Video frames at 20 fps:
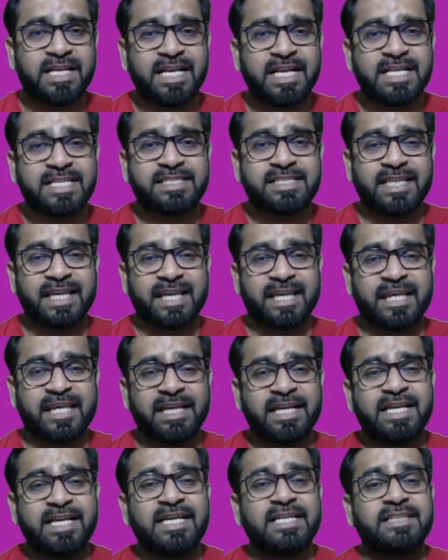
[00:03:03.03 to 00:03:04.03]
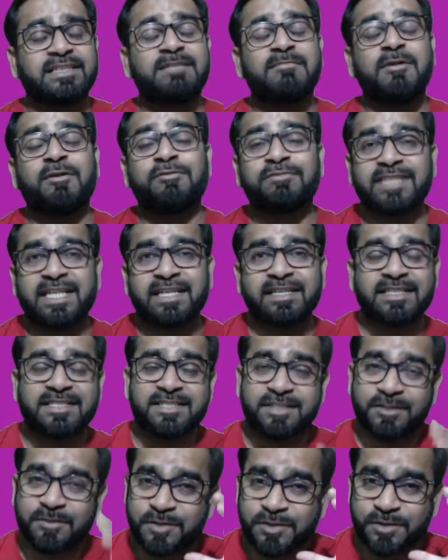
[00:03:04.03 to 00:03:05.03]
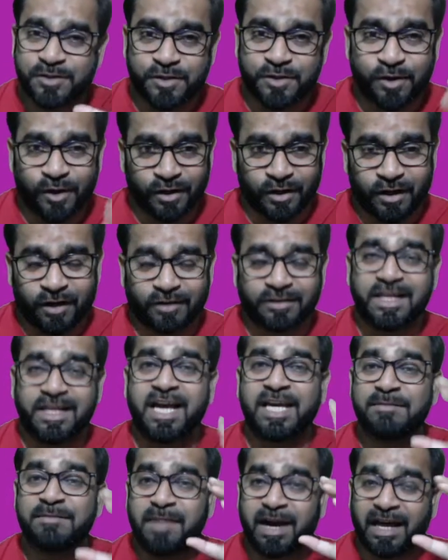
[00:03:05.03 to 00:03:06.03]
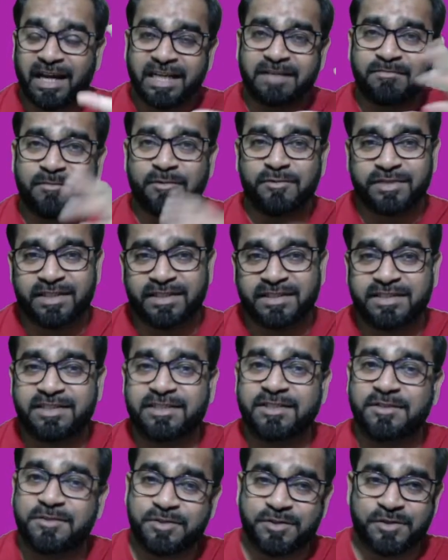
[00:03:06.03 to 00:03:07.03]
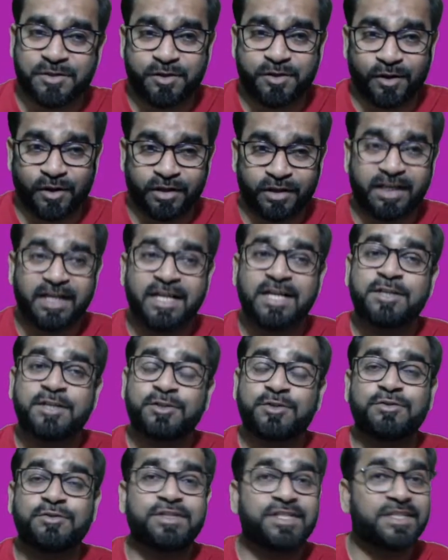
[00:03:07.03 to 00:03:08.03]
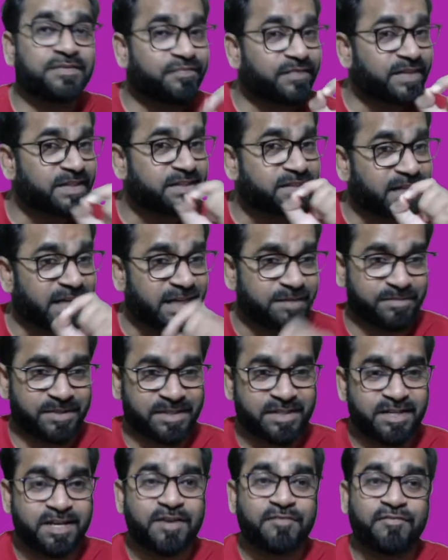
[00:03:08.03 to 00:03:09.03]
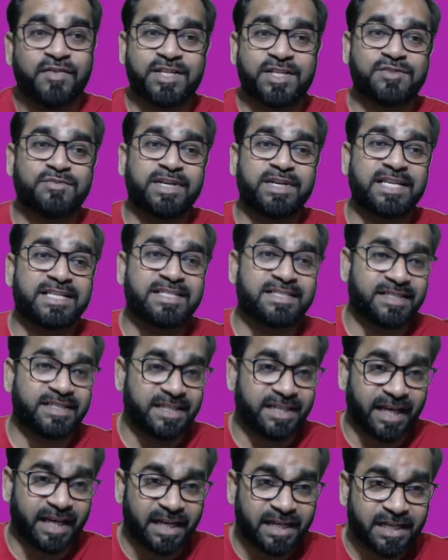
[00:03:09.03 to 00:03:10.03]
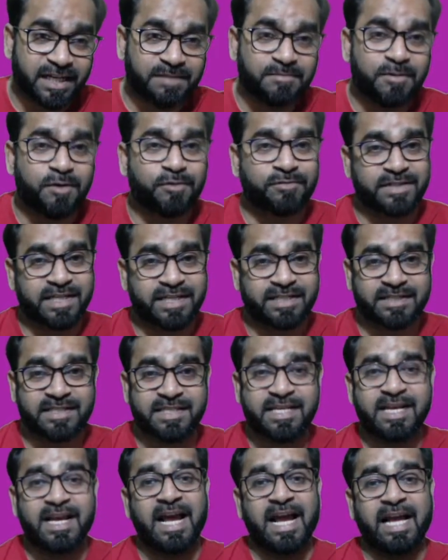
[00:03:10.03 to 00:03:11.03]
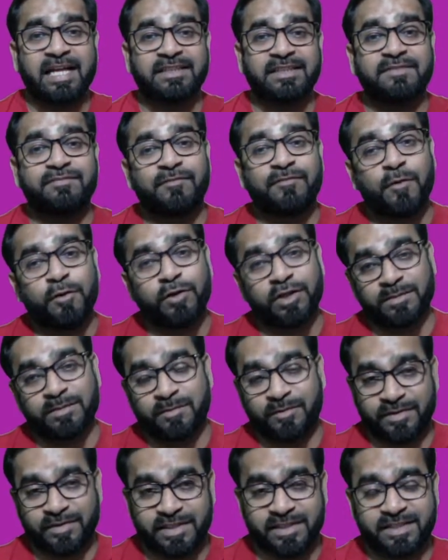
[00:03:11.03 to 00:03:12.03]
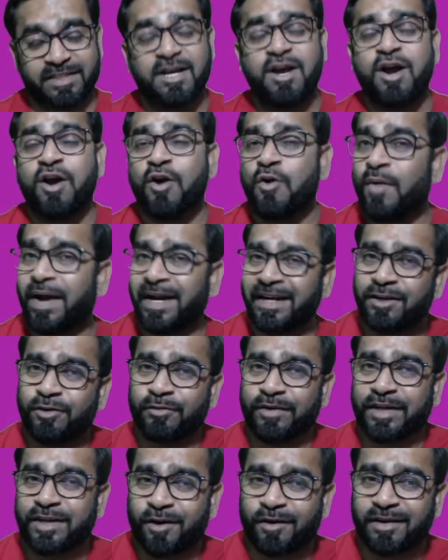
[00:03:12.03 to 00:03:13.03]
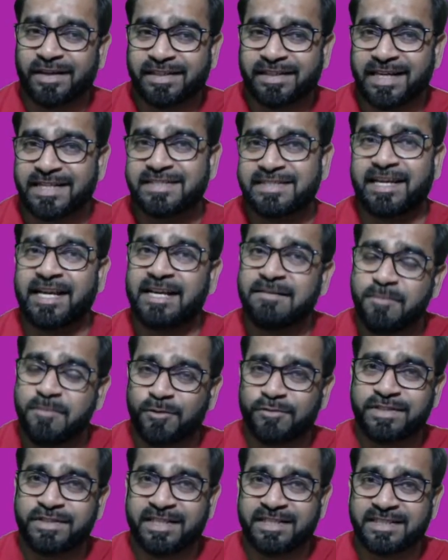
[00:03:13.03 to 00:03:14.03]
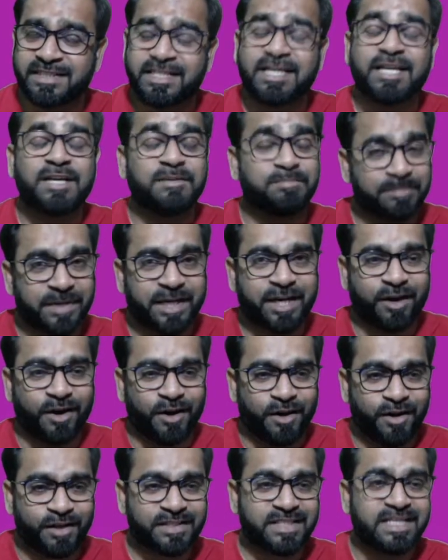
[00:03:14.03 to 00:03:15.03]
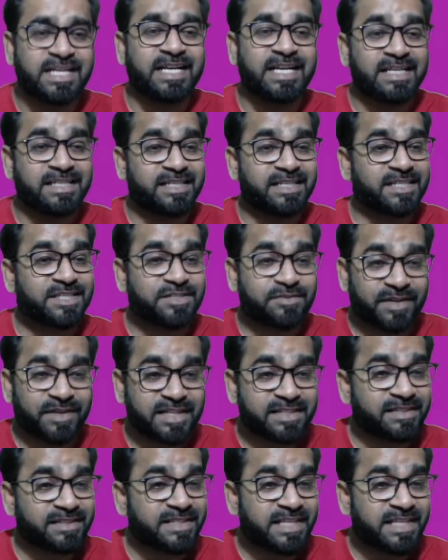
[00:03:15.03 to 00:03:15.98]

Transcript: See, the mountain is used to call, or the Himalayan mountains is used to call 2 different names. First one is young mountains and the fold mountains. Why do we call it as young mountains? Because, dear students,